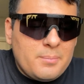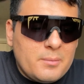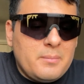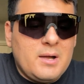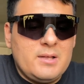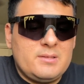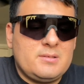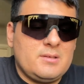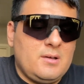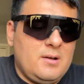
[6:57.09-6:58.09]

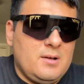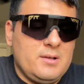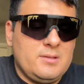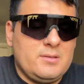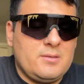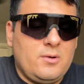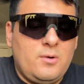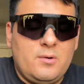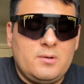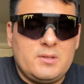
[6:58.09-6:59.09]
months on the
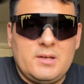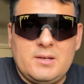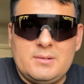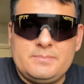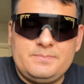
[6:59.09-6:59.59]
whole